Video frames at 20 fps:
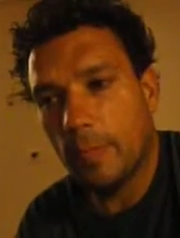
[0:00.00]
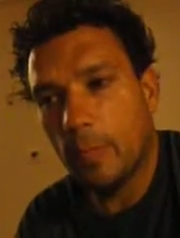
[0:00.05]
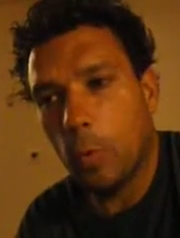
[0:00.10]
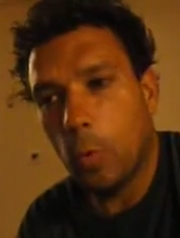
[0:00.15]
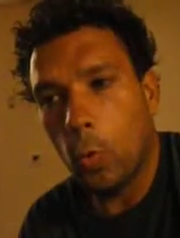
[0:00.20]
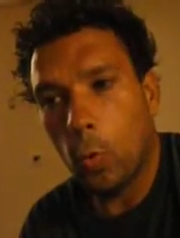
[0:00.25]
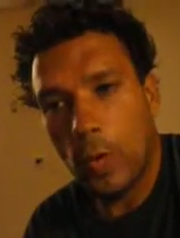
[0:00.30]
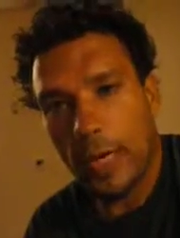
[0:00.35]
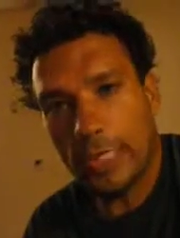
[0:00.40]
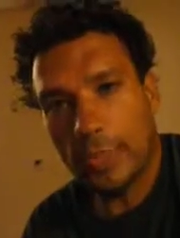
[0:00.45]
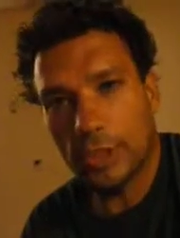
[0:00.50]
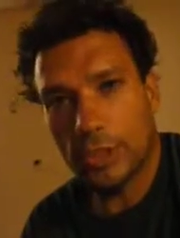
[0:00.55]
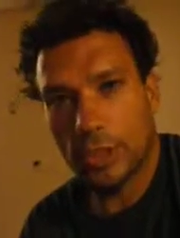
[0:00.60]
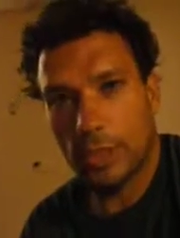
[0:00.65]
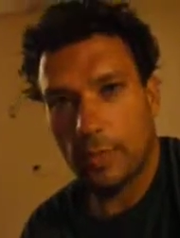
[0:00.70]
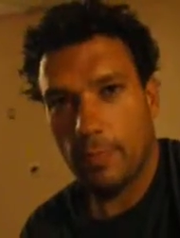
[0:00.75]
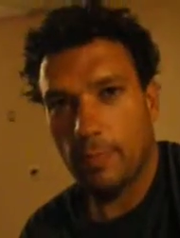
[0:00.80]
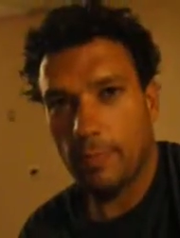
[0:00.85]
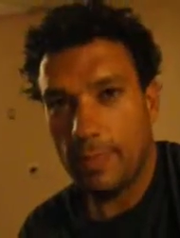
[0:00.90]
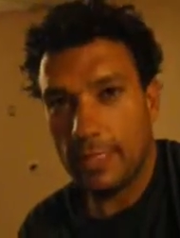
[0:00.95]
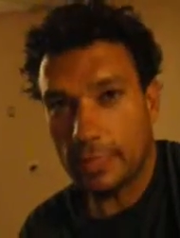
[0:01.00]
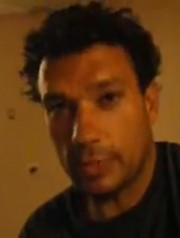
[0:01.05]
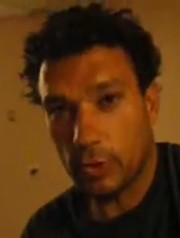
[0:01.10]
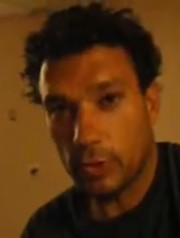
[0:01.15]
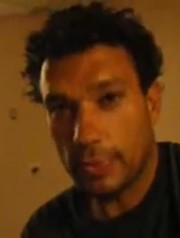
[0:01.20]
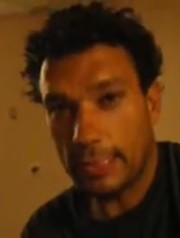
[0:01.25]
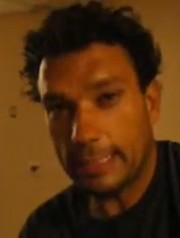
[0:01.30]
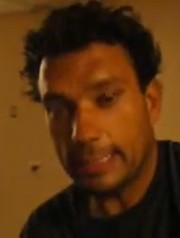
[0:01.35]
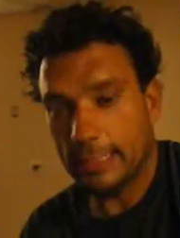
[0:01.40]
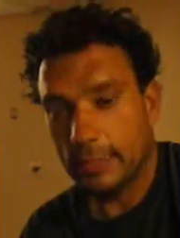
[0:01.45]
witch
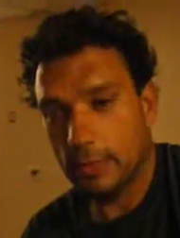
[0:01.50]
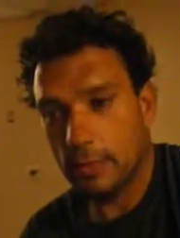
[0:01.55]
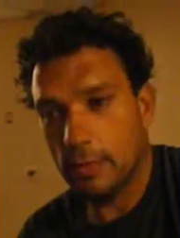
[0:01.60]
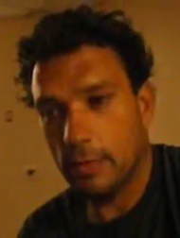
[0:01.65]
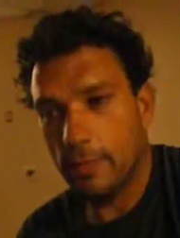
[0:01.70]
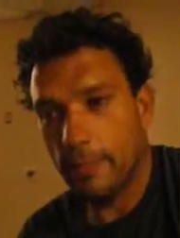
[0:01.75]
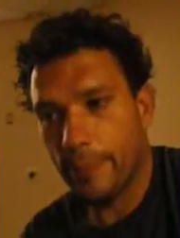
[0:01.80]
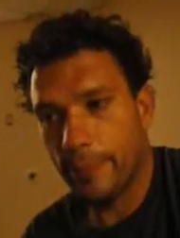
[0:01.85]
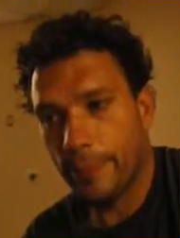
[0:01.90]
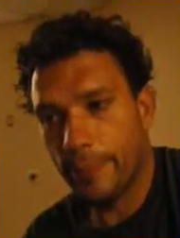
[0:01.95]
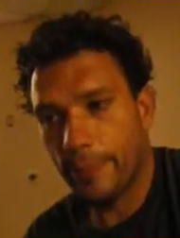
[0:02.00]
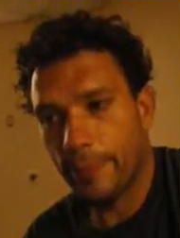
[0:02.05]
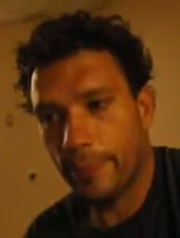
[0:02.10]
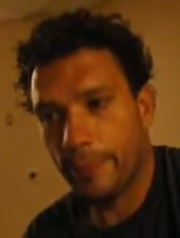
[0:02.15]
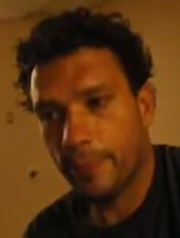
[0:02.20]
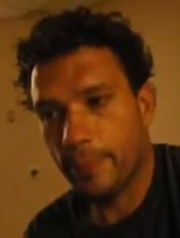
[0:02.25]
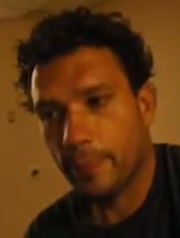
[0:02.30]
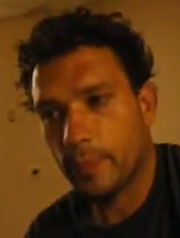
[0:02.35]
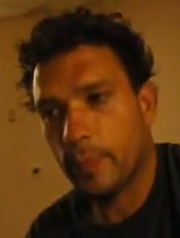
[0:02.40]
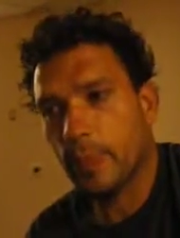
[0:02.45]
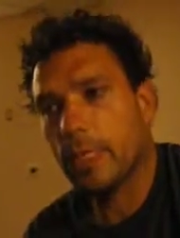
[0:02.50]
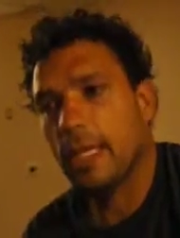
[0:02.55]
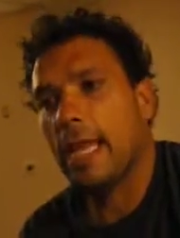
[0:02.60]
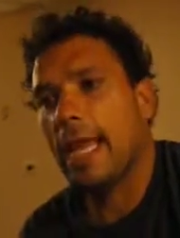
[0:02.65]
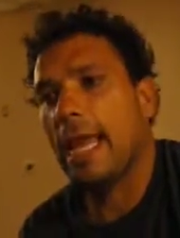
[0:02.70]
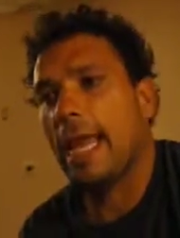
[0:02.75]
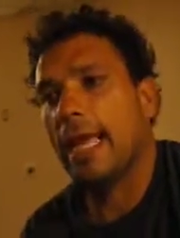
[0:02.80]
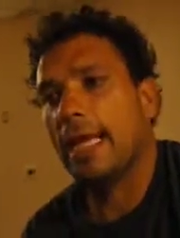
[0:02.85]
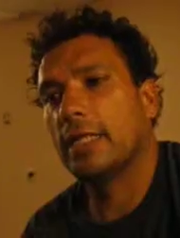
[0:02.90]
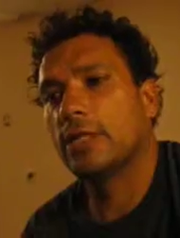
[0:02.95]
mistress,
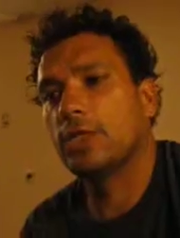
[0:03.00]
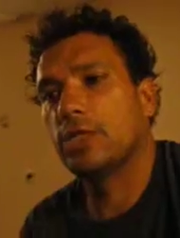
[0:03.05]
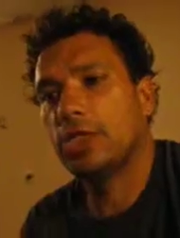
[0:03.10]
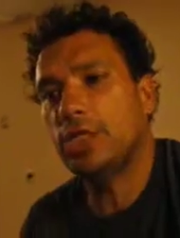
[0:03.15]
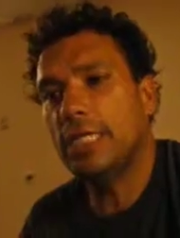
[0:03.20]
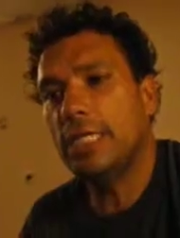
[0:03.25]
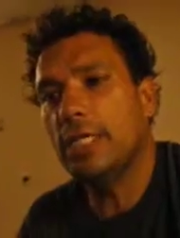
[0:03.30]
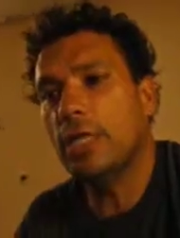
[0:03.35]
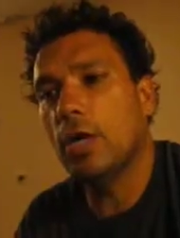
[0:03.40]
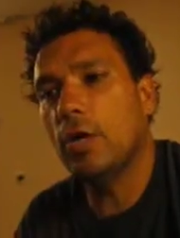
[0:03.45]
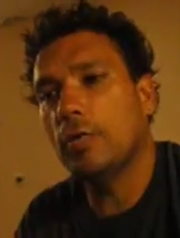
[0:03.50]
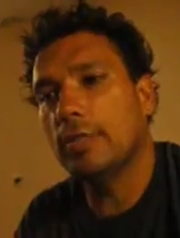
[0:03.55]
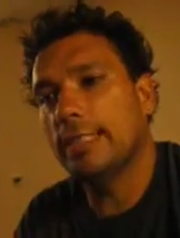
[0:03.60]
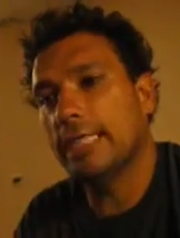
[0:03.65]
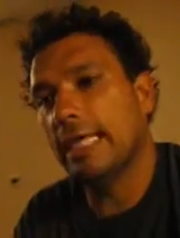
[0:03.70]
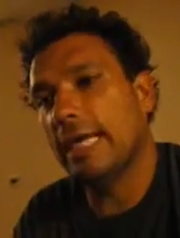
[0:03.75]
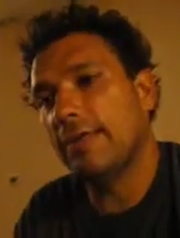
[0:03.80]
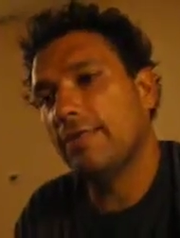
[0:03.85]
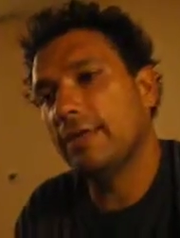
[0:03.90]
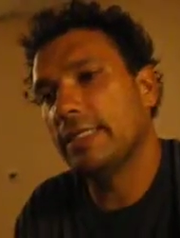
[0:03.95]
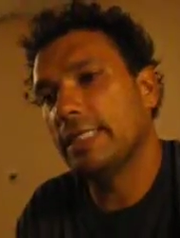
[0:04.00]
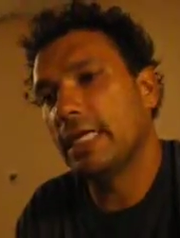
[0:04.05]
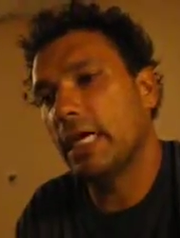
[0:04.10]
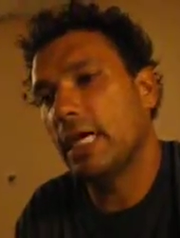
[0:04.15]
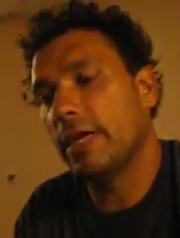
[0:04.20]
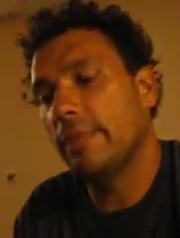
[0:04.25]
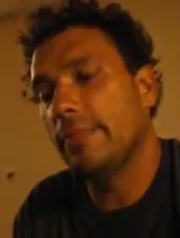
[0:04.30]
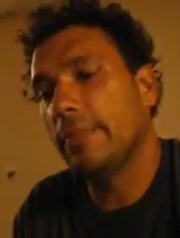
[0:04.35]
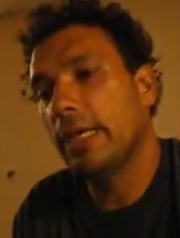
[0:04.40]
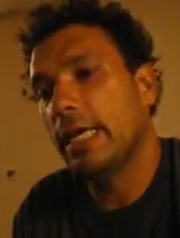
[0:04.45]
and she knows that every
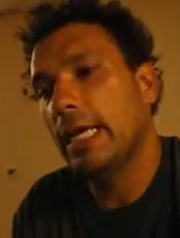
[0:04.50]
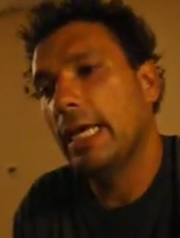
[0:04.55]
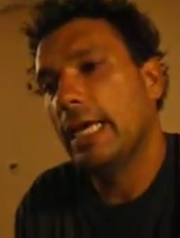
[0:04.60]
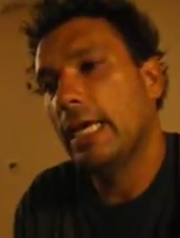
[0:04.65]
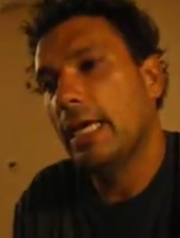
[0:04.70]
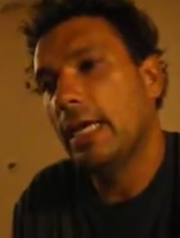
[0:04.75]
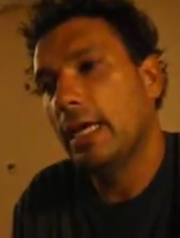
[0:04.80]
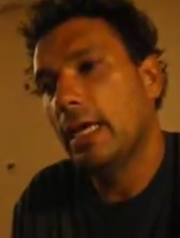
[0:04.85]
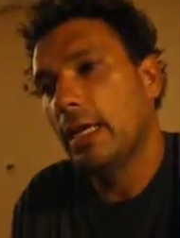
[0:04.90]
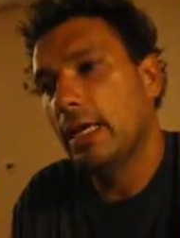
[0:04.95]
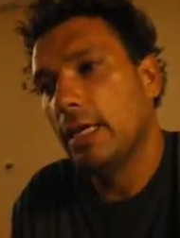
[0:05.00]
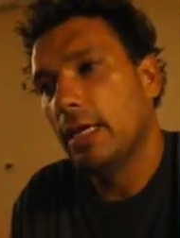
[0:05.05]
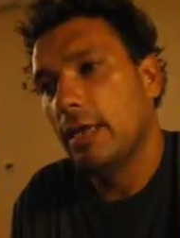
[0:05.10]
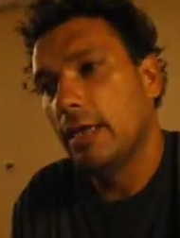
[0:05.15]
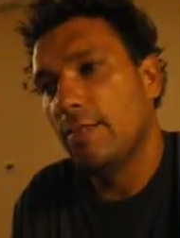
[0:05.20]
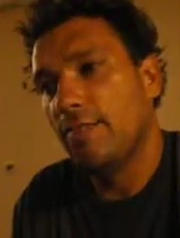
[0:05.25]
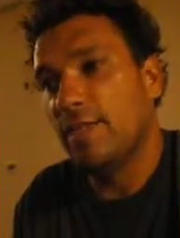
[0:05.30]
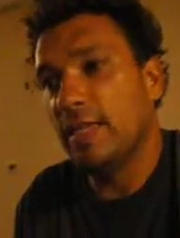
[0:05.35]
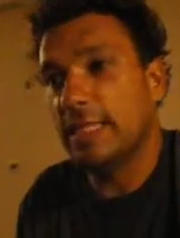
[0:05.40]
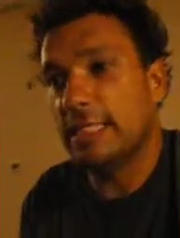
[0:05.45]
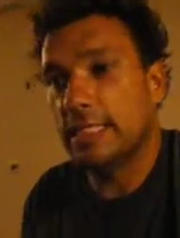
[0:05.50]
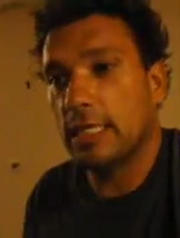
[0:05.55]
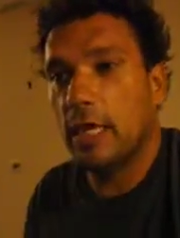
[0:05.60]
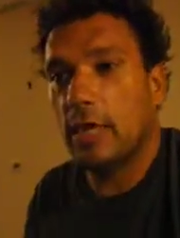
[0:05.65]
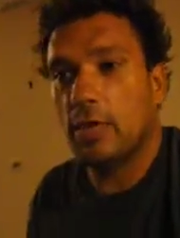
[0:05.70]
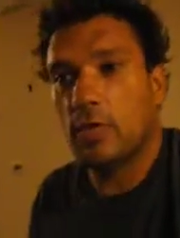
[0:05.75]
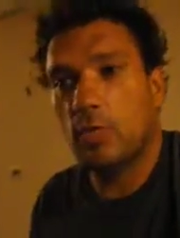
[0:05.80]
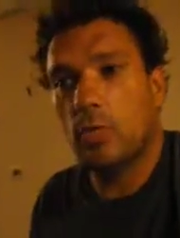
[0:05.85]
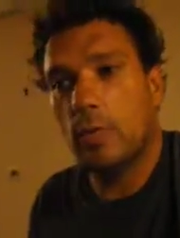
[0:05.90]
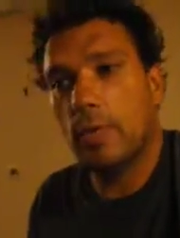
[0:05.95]
time this
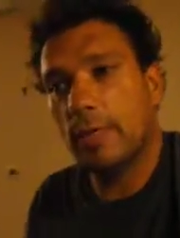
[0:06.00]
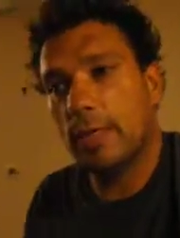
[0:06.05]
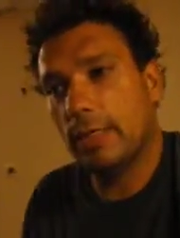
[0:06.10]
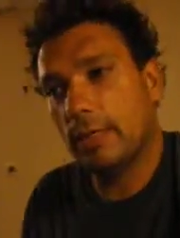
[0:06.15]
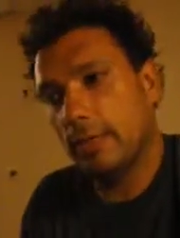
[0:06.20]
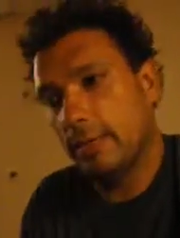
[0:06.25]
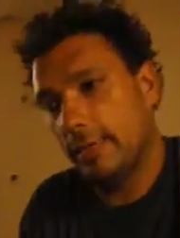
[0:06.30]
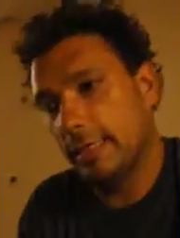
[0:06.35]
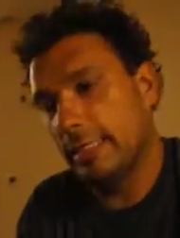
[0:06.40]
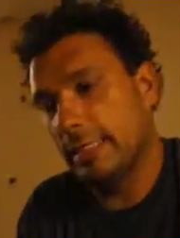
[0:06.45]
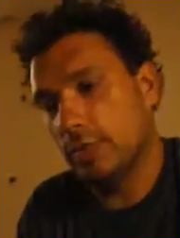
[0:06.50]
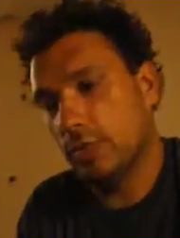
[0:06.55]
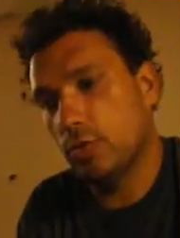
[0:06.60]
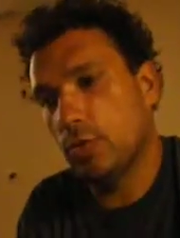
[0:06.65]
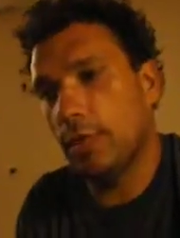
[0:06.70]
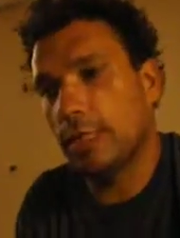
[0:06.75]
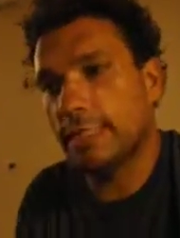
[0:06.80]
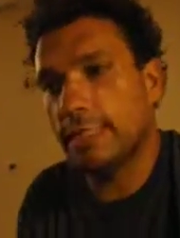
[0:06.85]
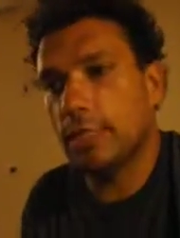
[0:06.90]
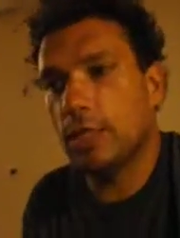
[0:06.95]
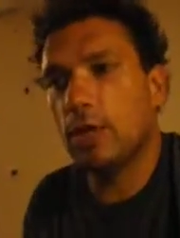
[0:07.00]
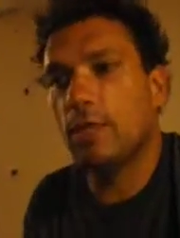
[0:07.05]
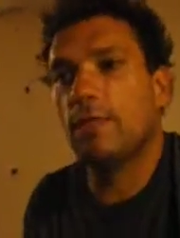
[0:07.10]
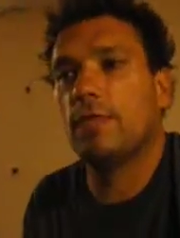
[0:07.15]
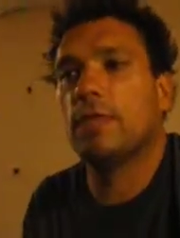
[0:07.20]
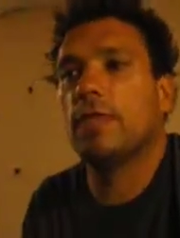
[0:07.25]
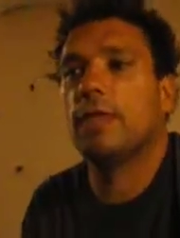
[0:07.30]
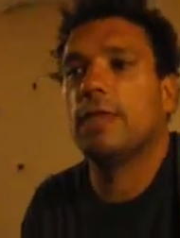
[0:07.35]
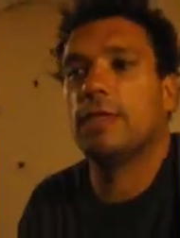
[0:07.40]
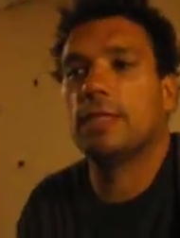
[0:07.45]
other woman is crossing over
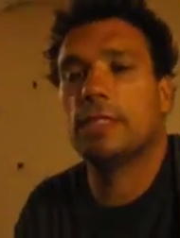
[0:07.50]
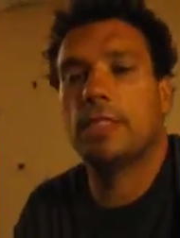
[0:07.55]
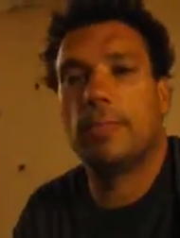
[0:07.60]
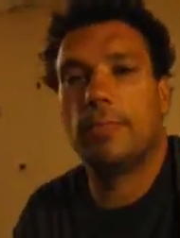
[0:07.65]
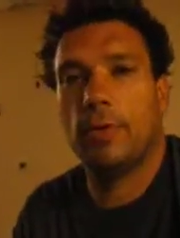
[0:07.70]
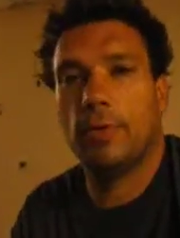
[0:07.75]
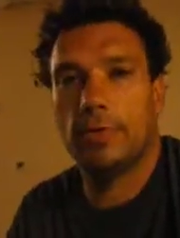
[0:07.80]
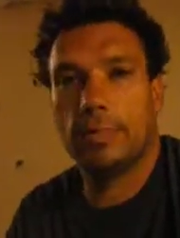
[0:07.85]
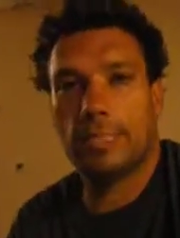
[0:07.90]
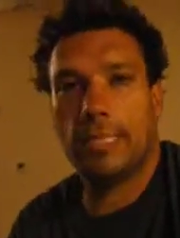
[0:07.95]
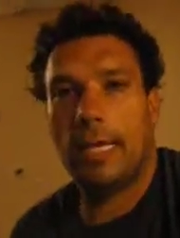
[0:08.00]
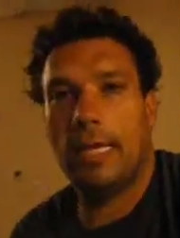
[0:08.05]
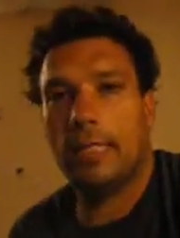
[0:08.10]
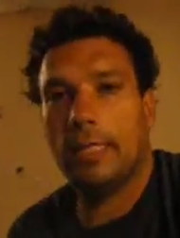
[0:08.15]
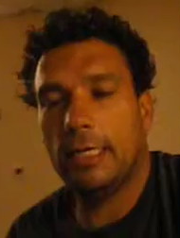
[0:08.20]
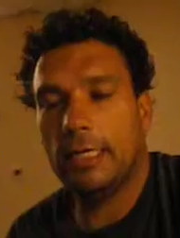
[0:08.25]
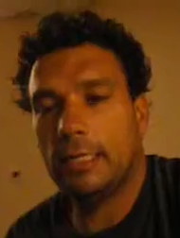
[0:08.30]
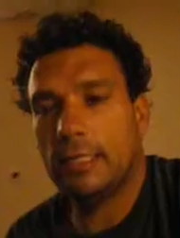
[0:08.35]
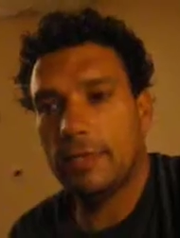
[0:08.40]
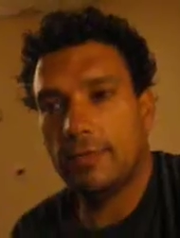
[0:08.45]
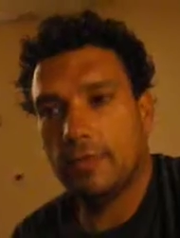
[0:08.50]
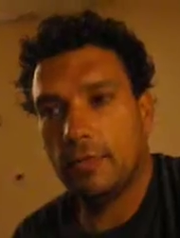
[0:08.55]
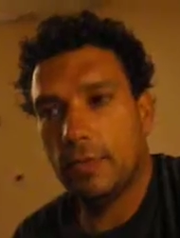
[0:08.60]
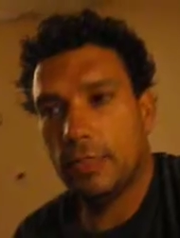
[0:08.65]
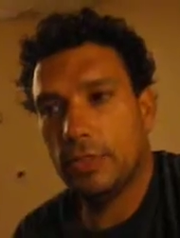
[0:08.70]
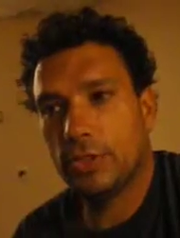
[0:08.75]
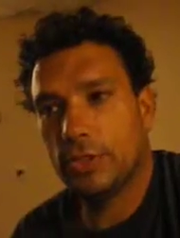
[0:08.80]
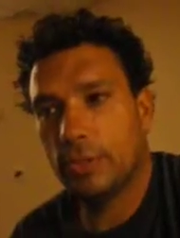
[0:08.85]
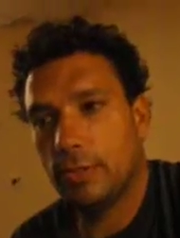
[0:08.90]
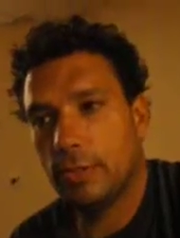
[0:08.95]
that there's a personality
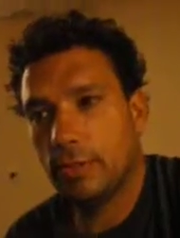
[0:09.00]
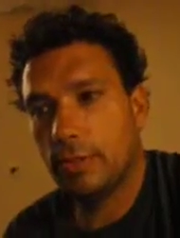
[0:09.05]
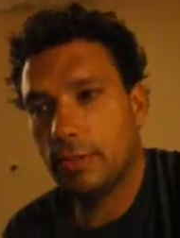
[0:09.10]
differential,